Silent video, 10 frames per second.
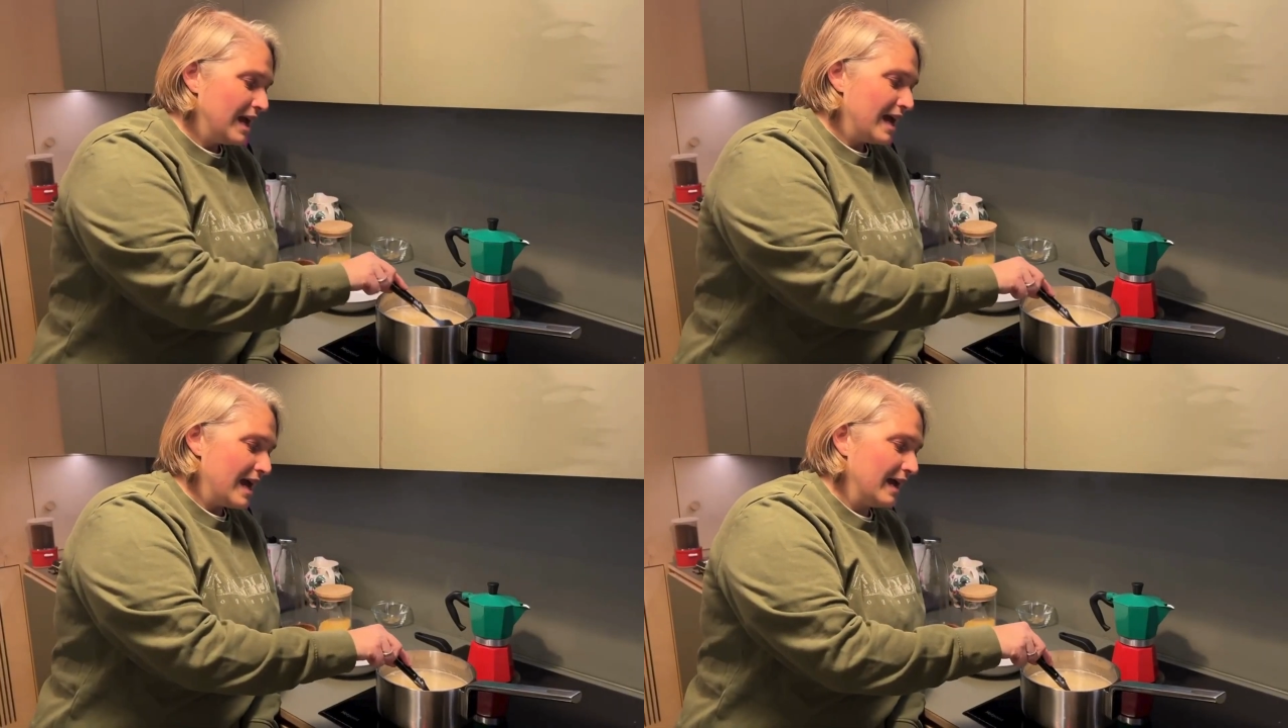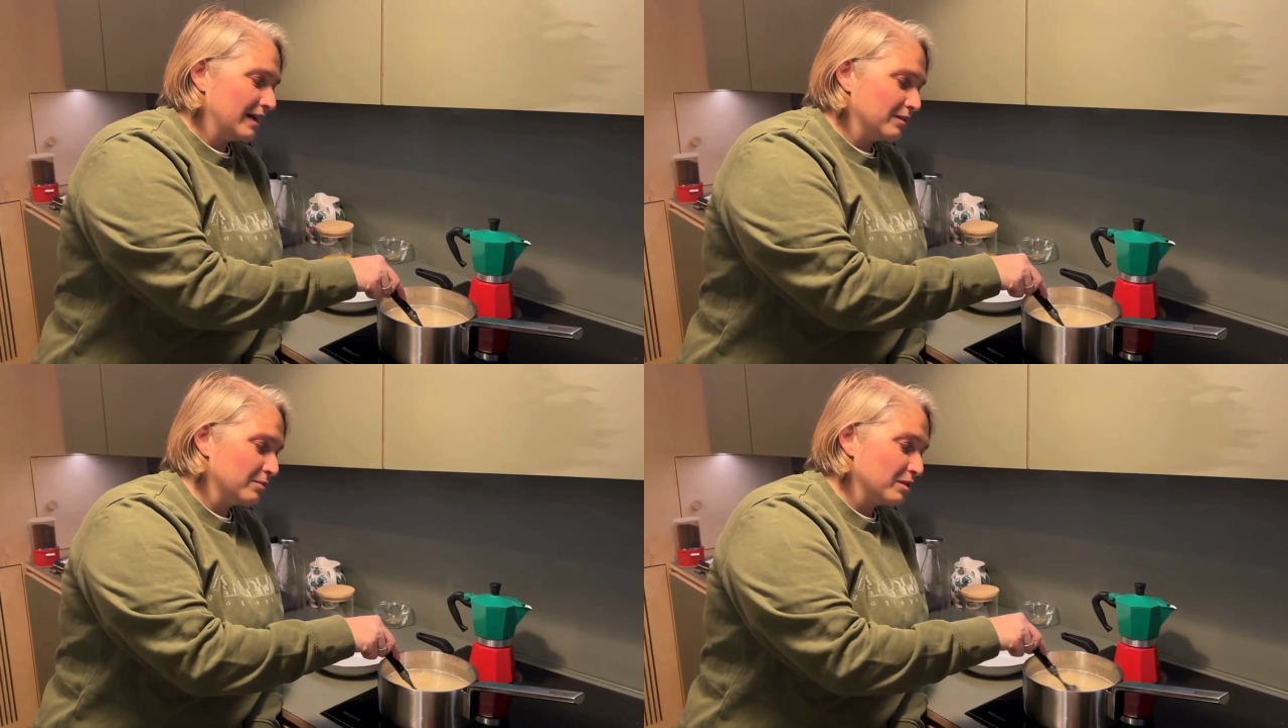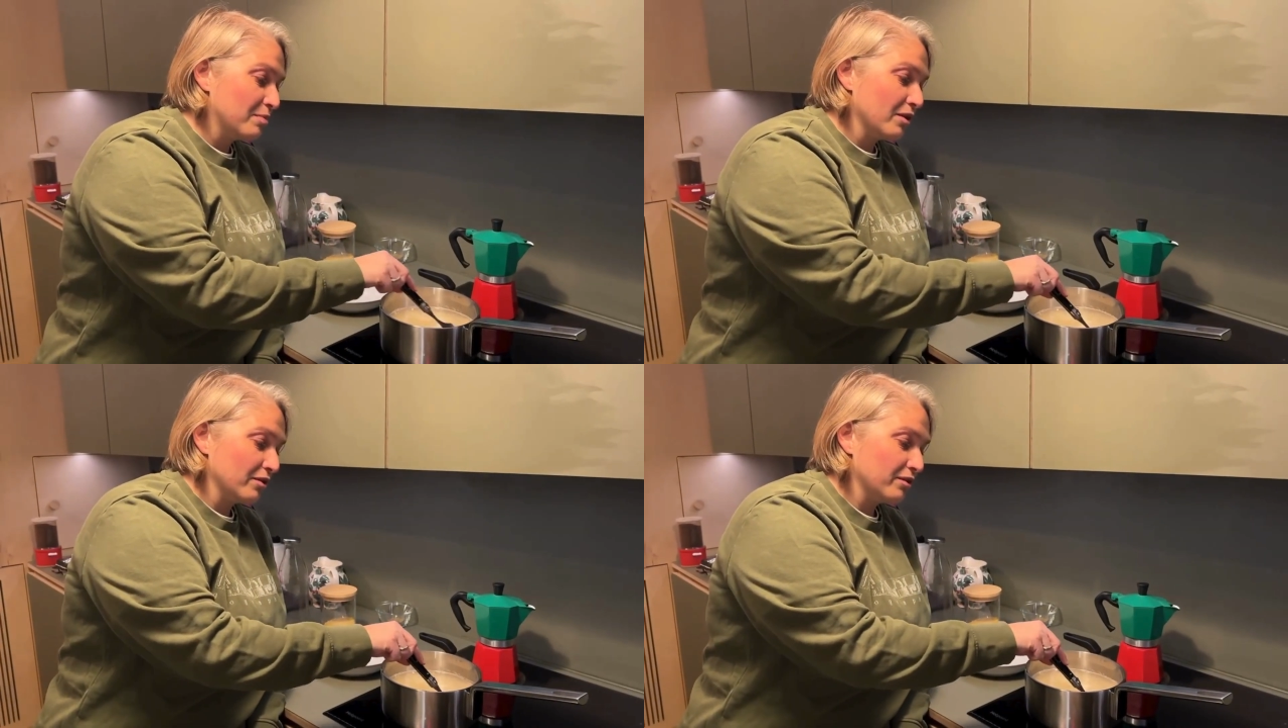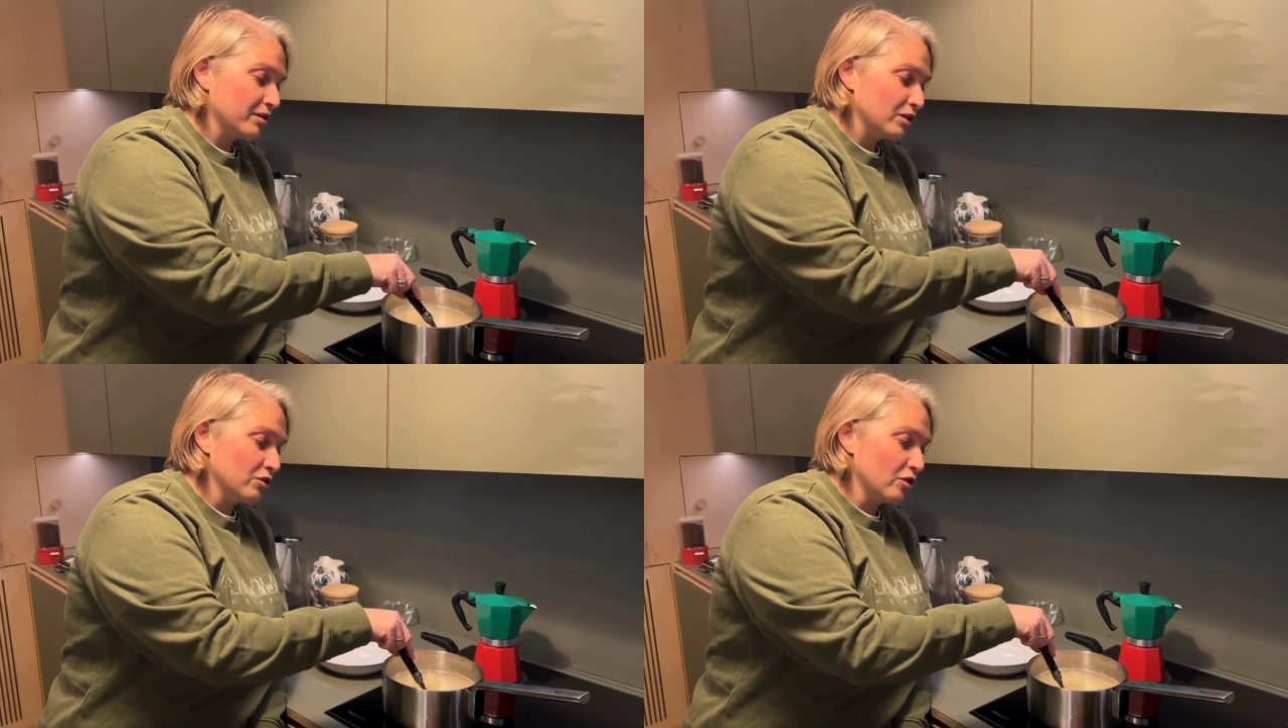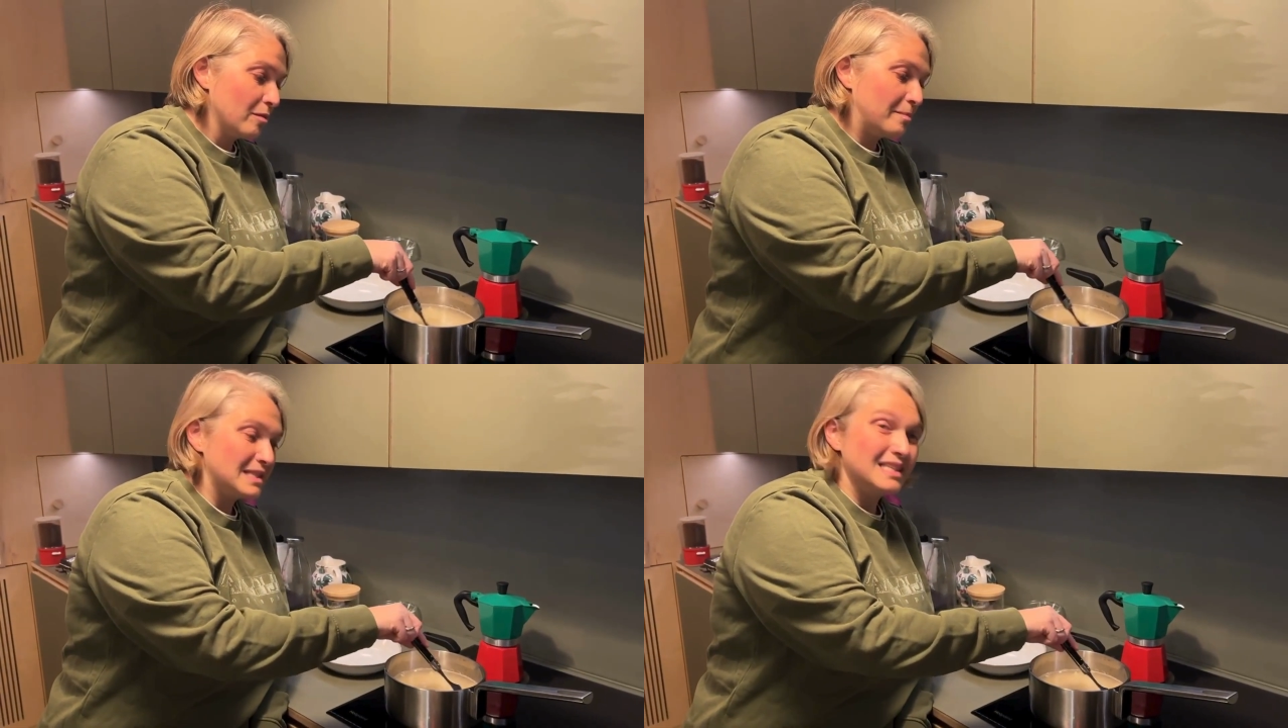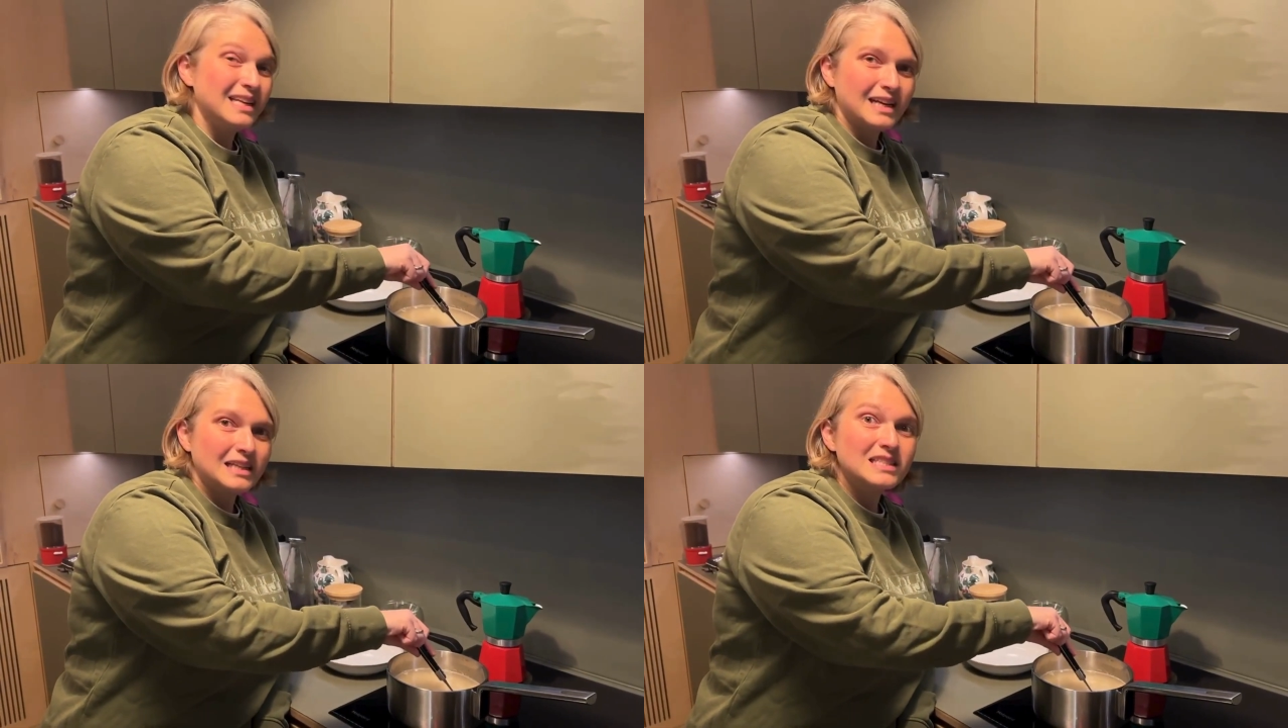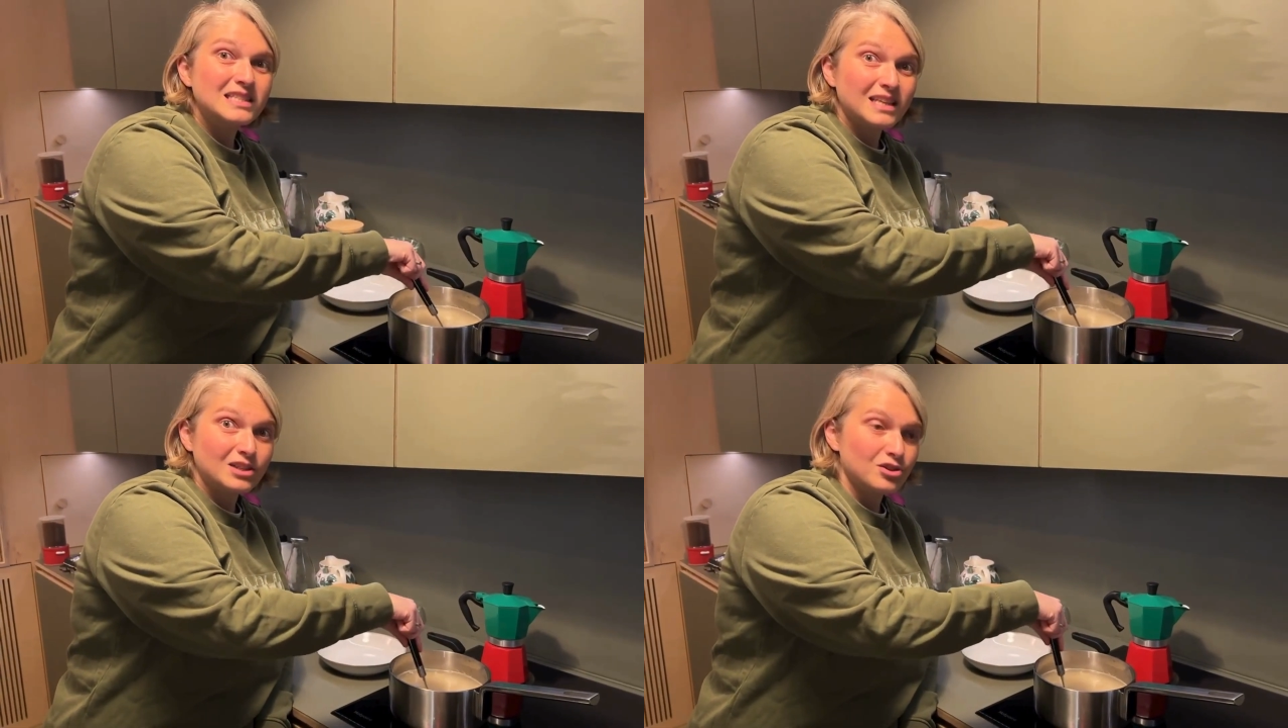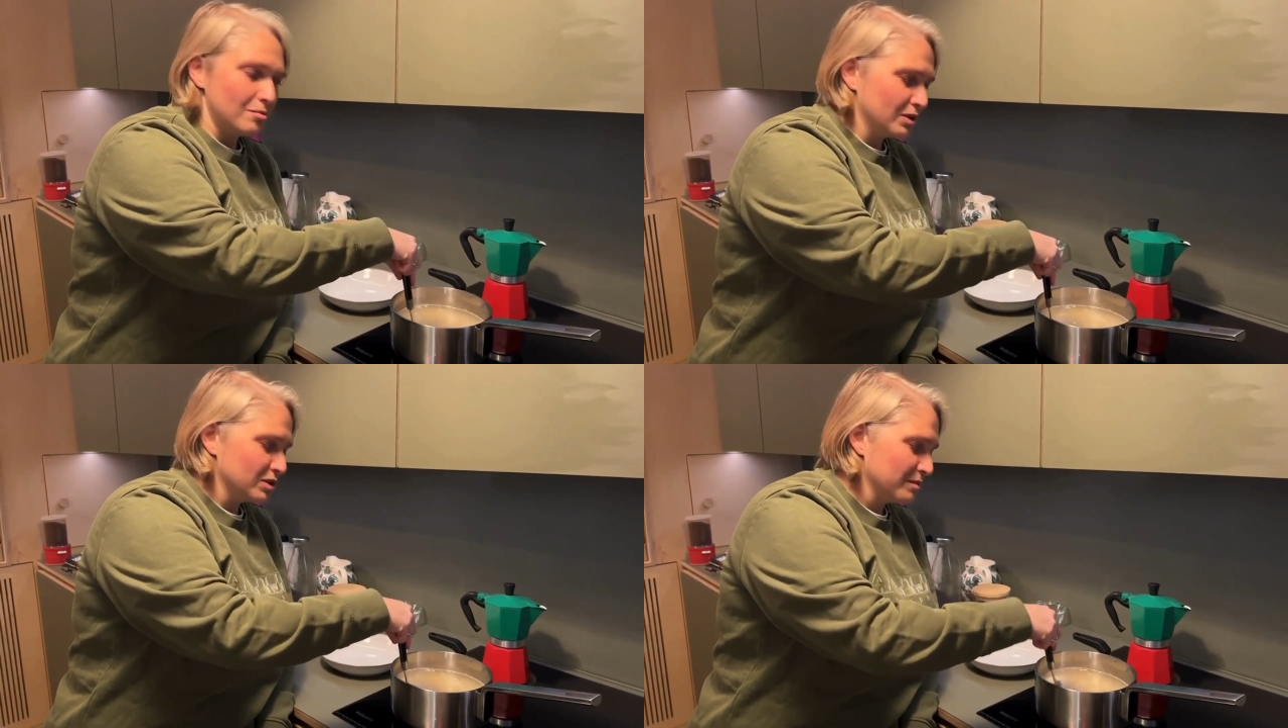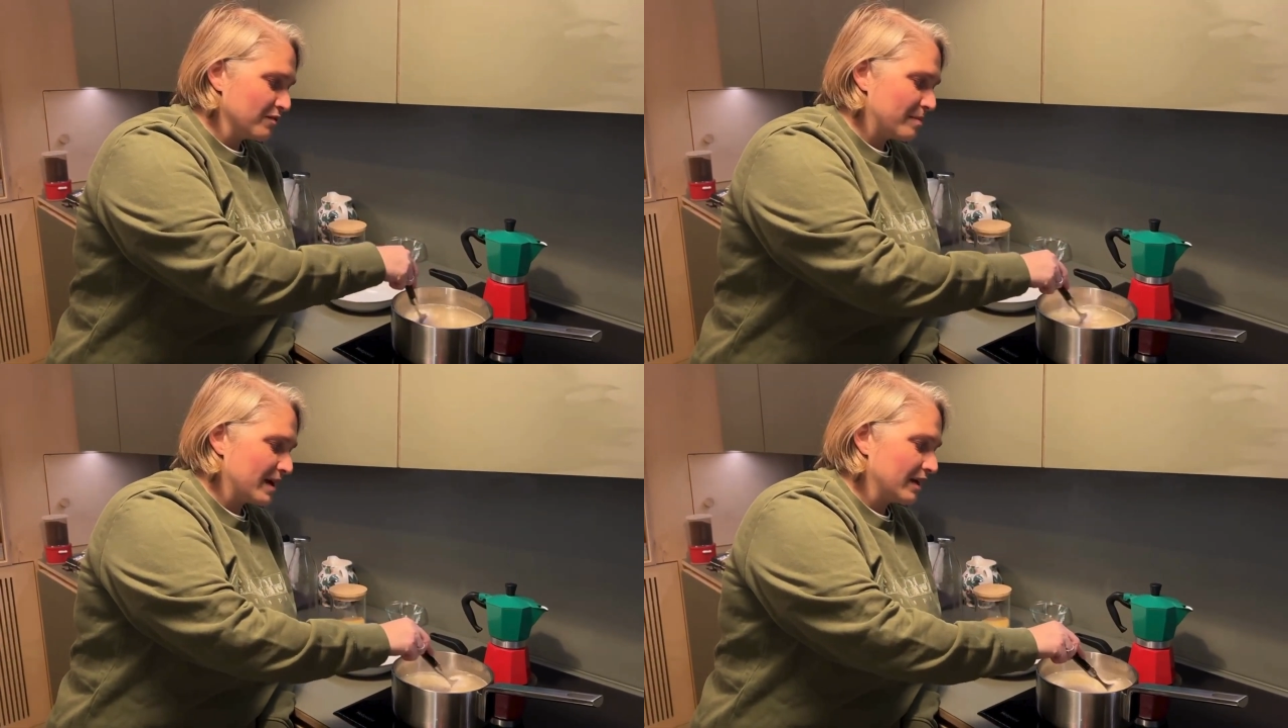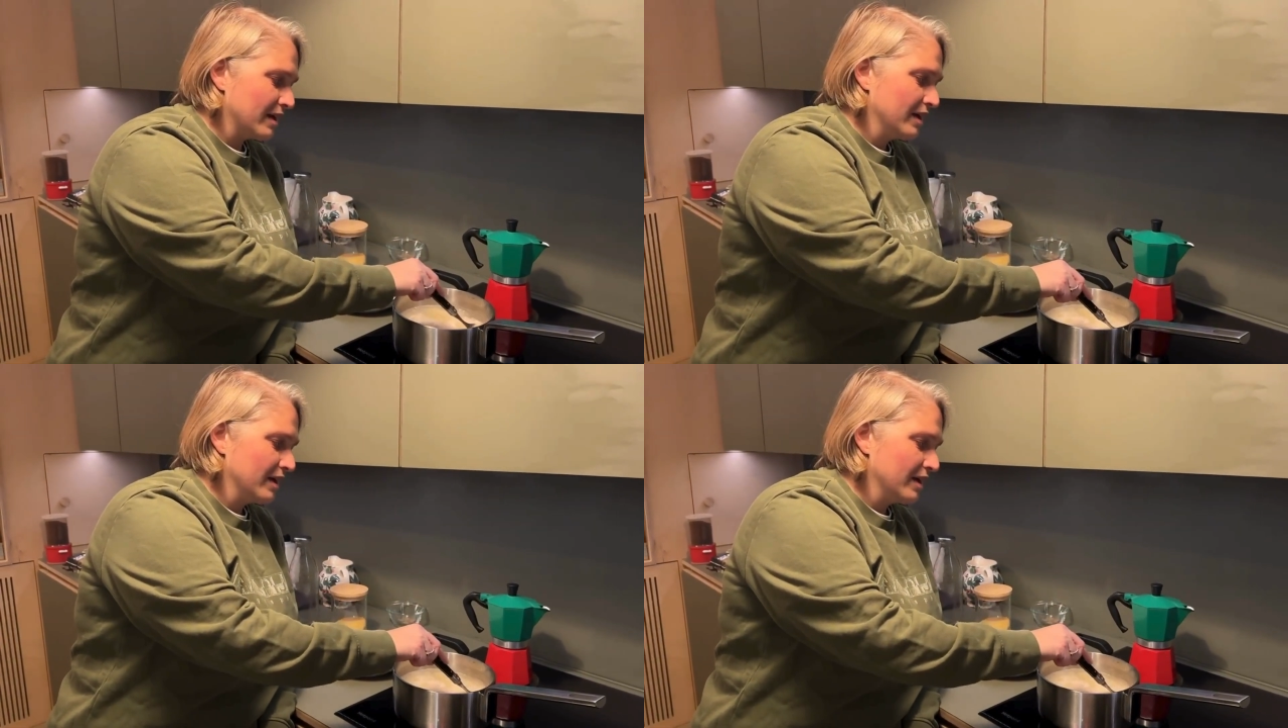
And with broth, your pastina can stick to the bottom of the pan.